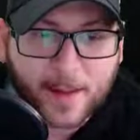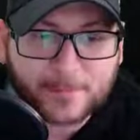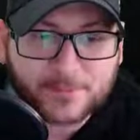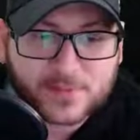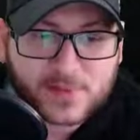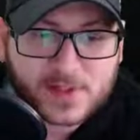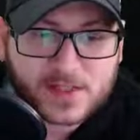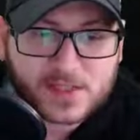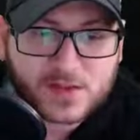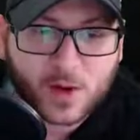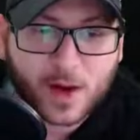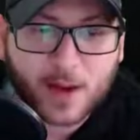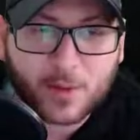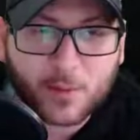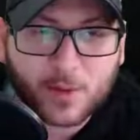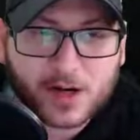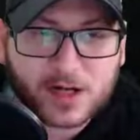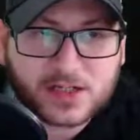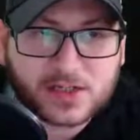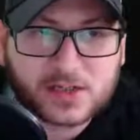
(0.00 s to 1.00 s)
So I
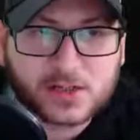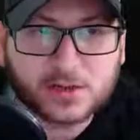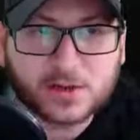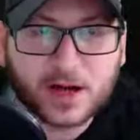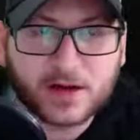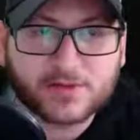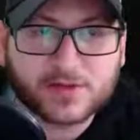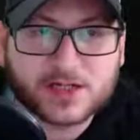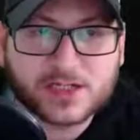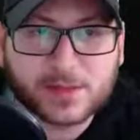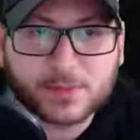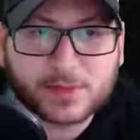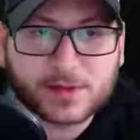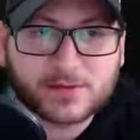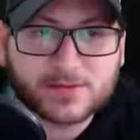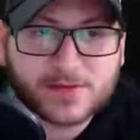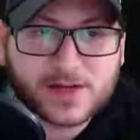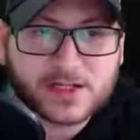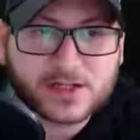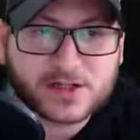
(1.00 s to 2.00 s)
wanted to cover some of the
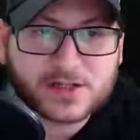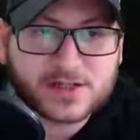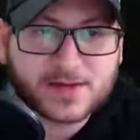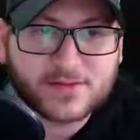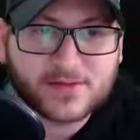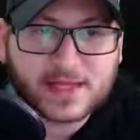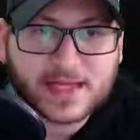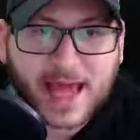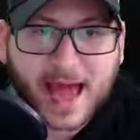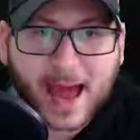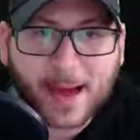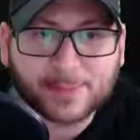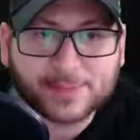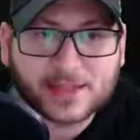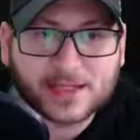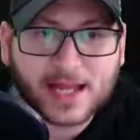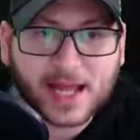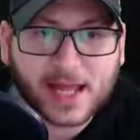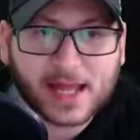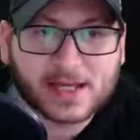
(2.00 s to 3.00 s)
features of the app
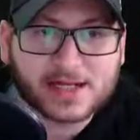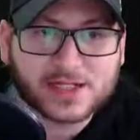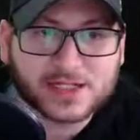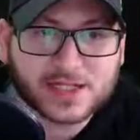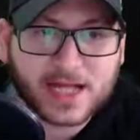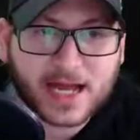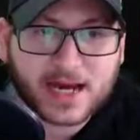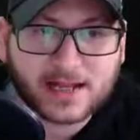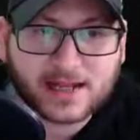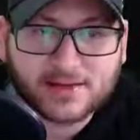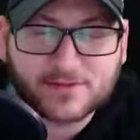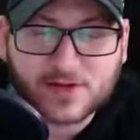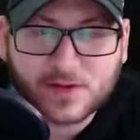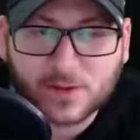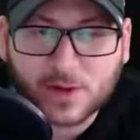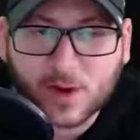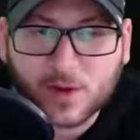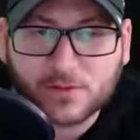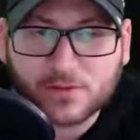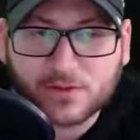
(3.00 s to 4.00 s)
today and just kind of give you an
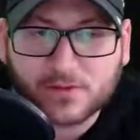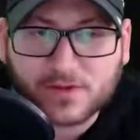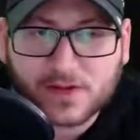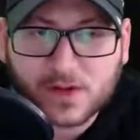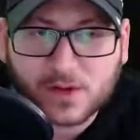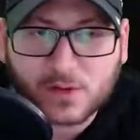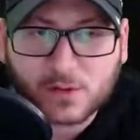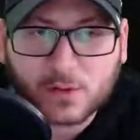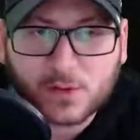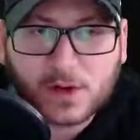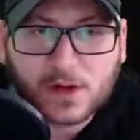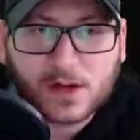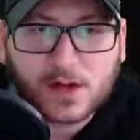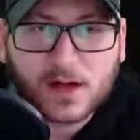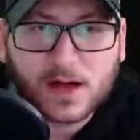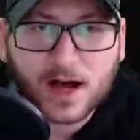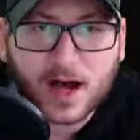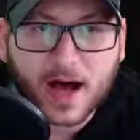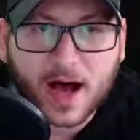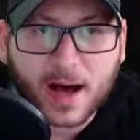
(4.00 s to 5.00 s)
overview
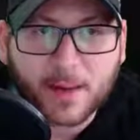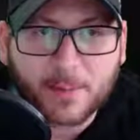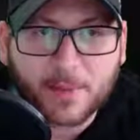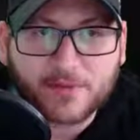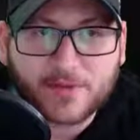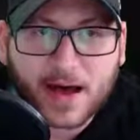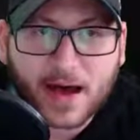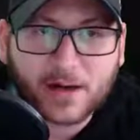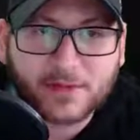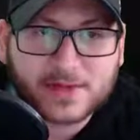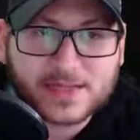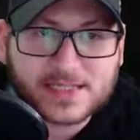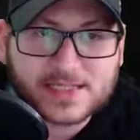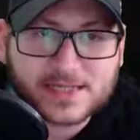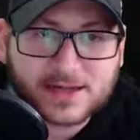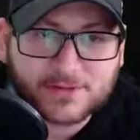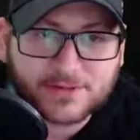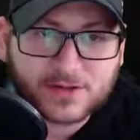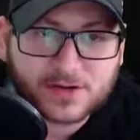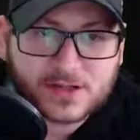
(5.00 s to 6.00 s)
of how this
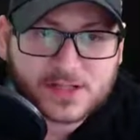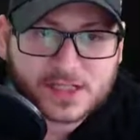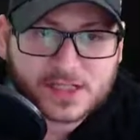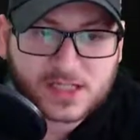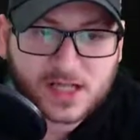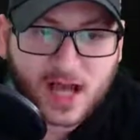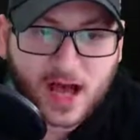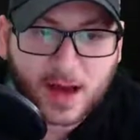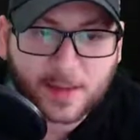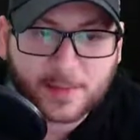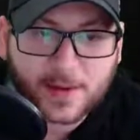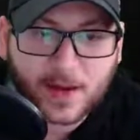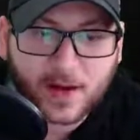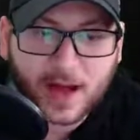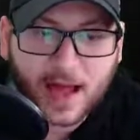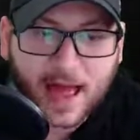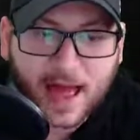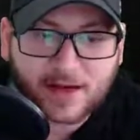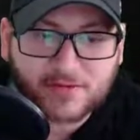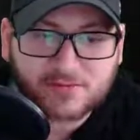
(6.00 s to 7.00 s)
differs. Now, I
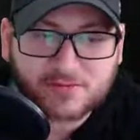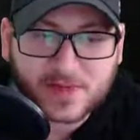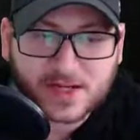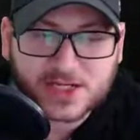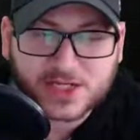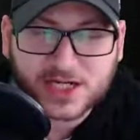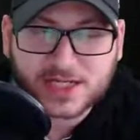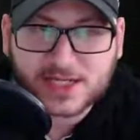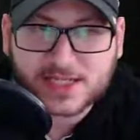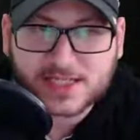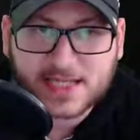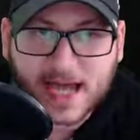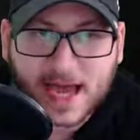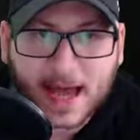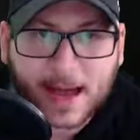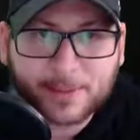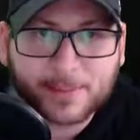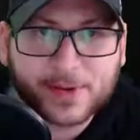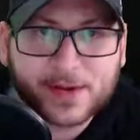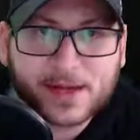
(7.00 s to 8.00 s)
have mentioned this
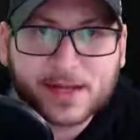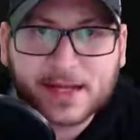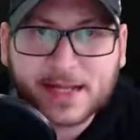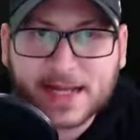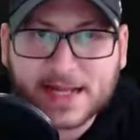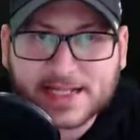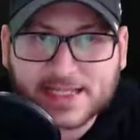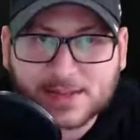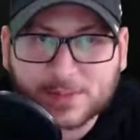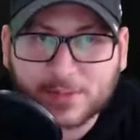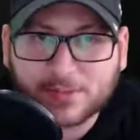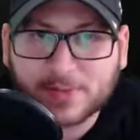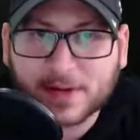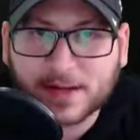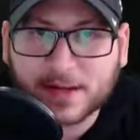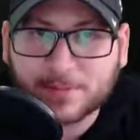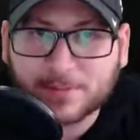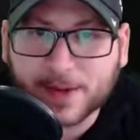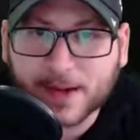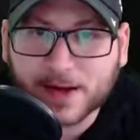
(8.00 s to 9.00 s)
app in some of my
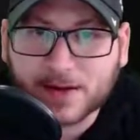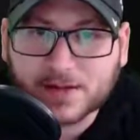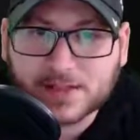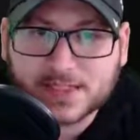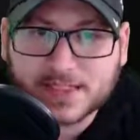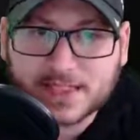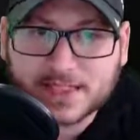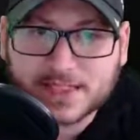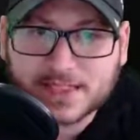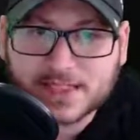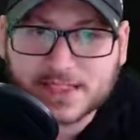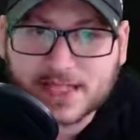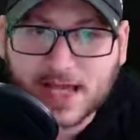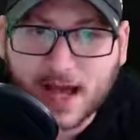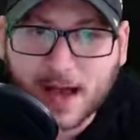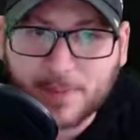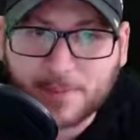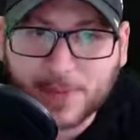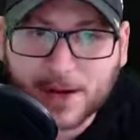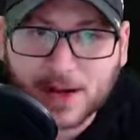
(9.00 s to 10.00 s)
comparisons,
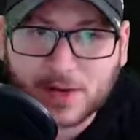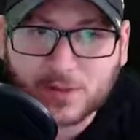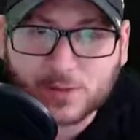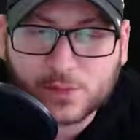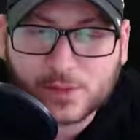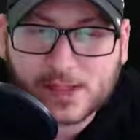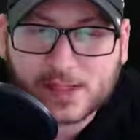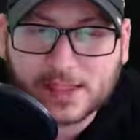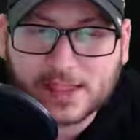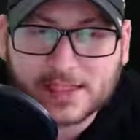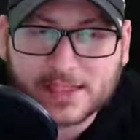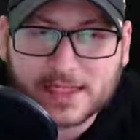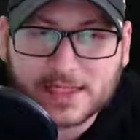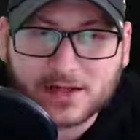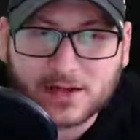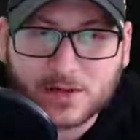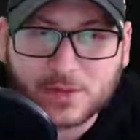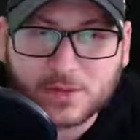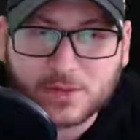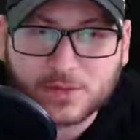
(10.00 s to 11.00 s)
but I really didn't
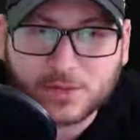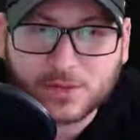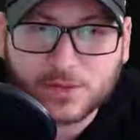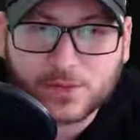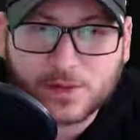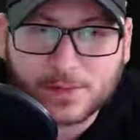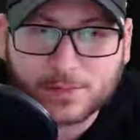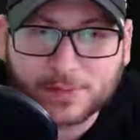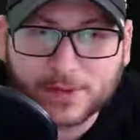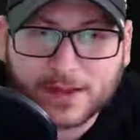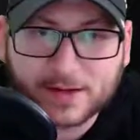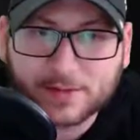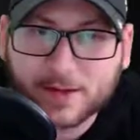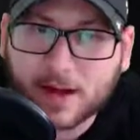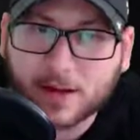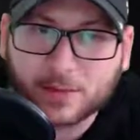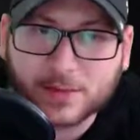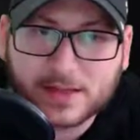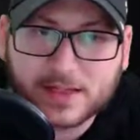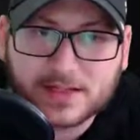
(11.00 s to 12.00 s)
go through and play around
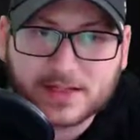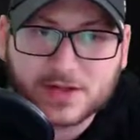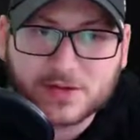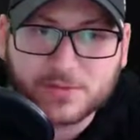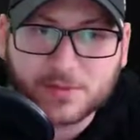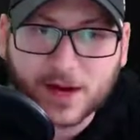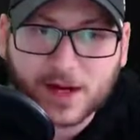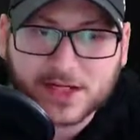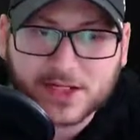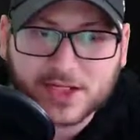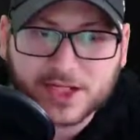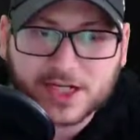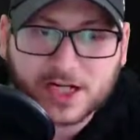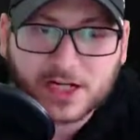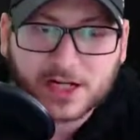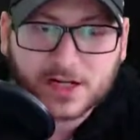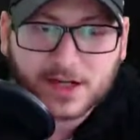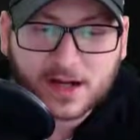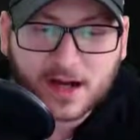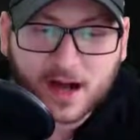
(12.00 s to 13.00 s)
with it too much
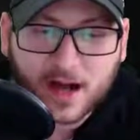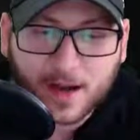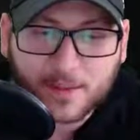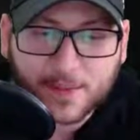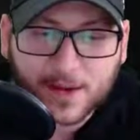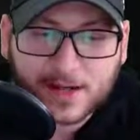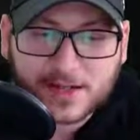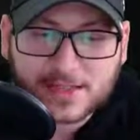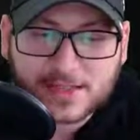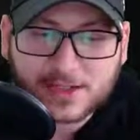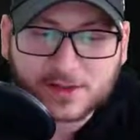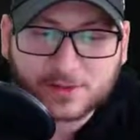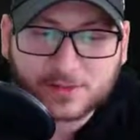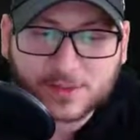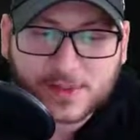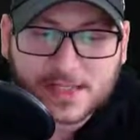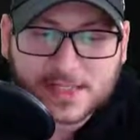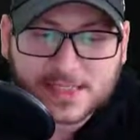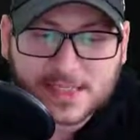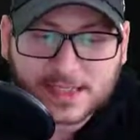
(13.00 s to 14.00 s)
until
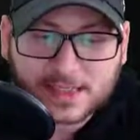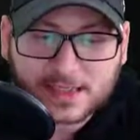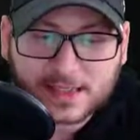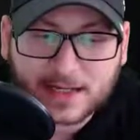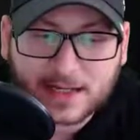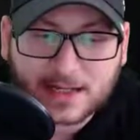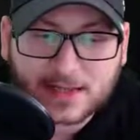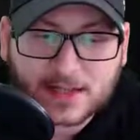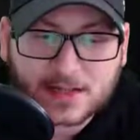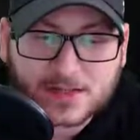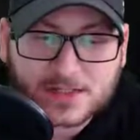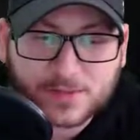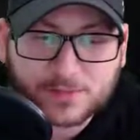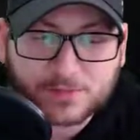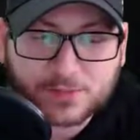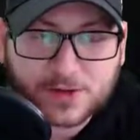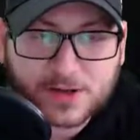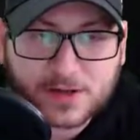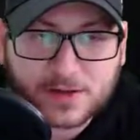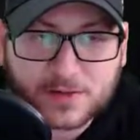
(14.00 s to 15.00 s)
recently, and there's some
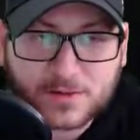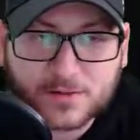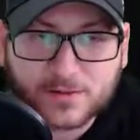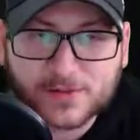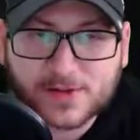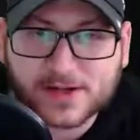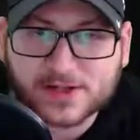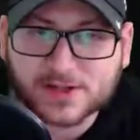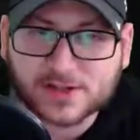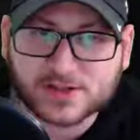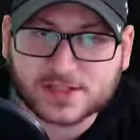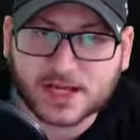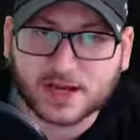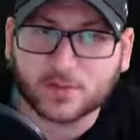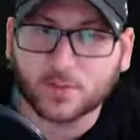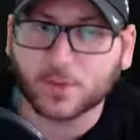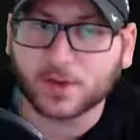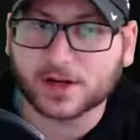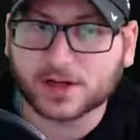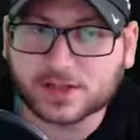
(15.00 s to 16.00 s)
pretty cool features I
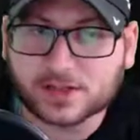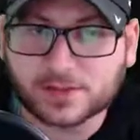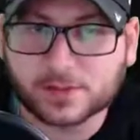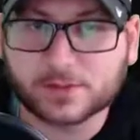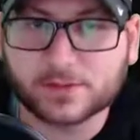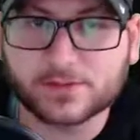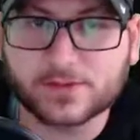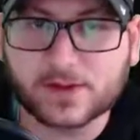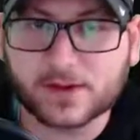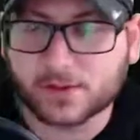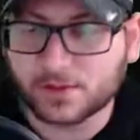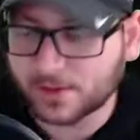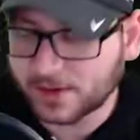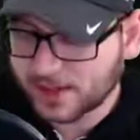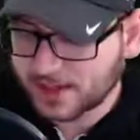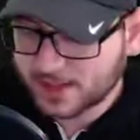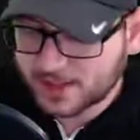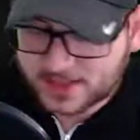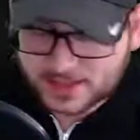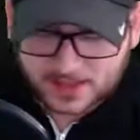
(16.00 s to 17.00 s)
wanted to review.
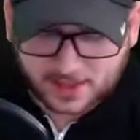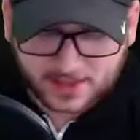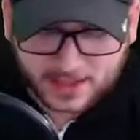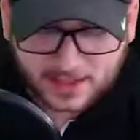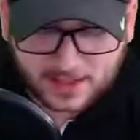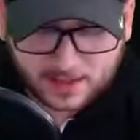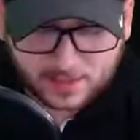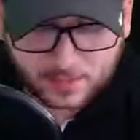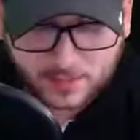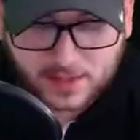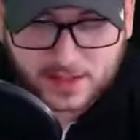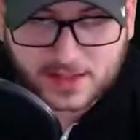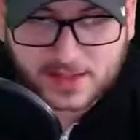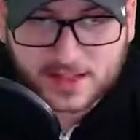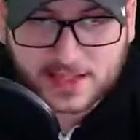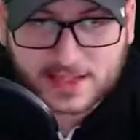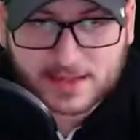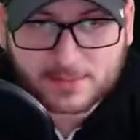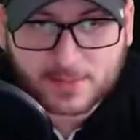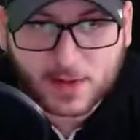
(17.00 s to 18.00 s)
So here we're in the
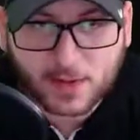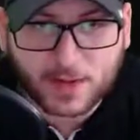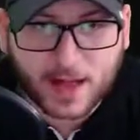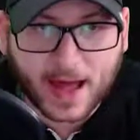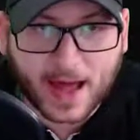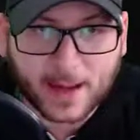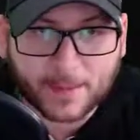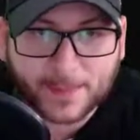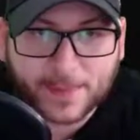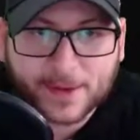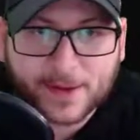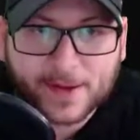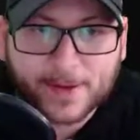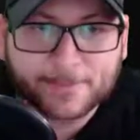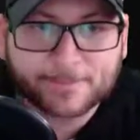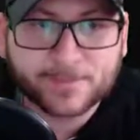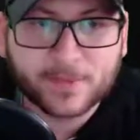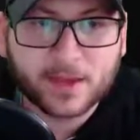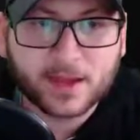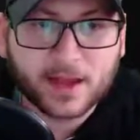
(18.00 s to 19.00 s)
email app.
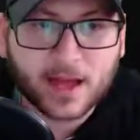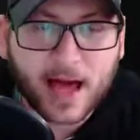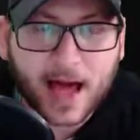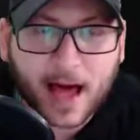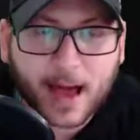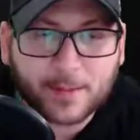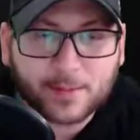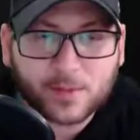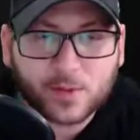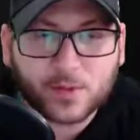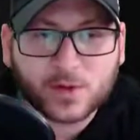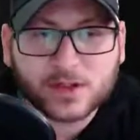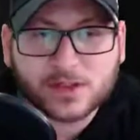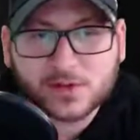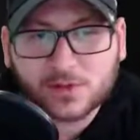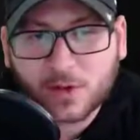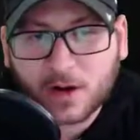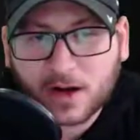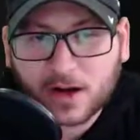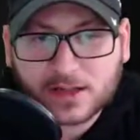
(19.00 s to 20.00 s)
I'm going to
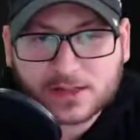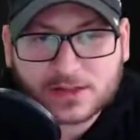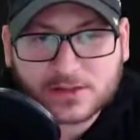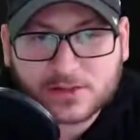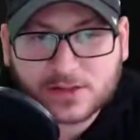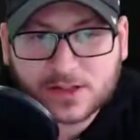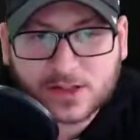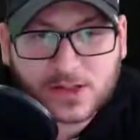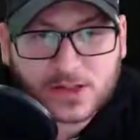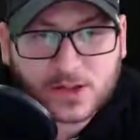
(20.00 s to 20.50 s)
also show you